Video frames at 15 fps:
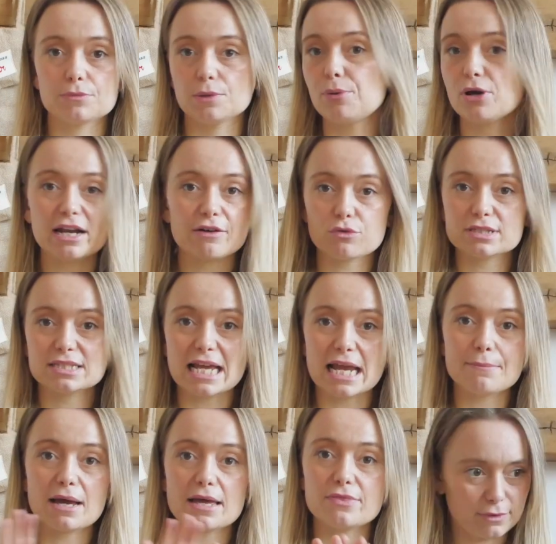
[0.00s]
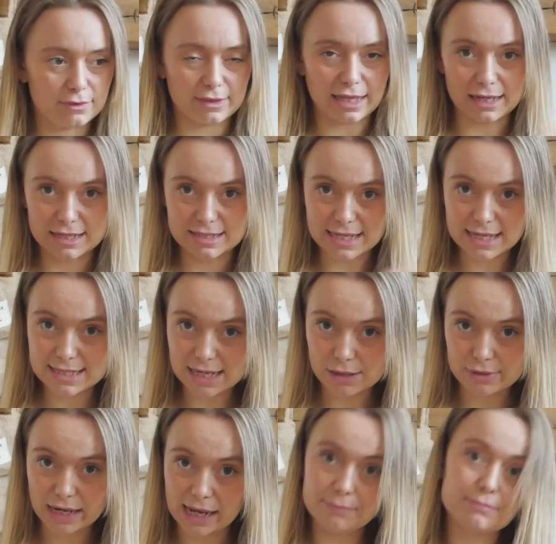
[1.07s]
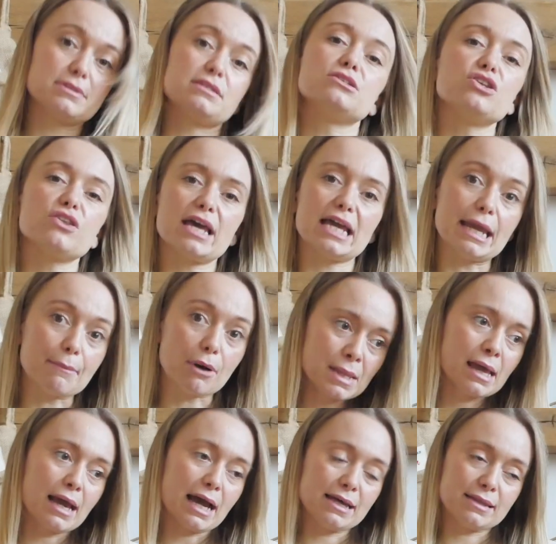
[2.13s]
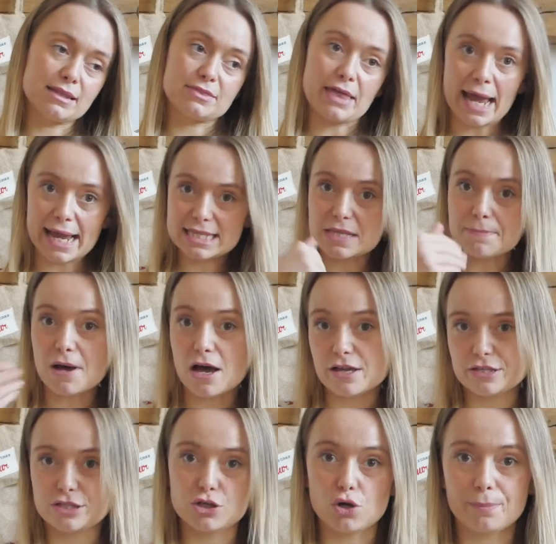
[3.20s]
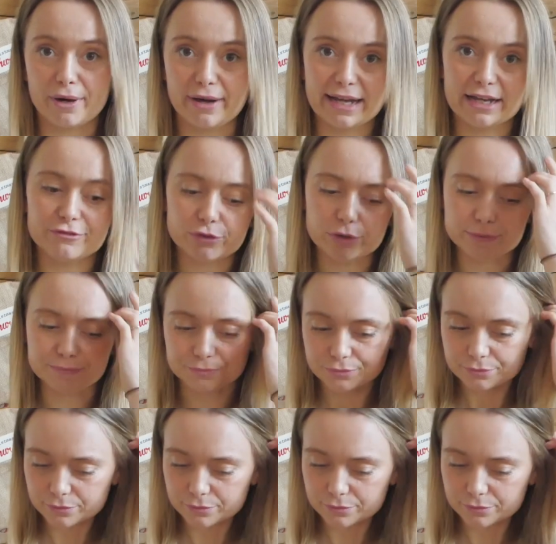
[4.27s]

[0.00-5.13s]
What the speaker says: You put in everyone's name and then it sends out names to the email, and then that is the person you're buying for.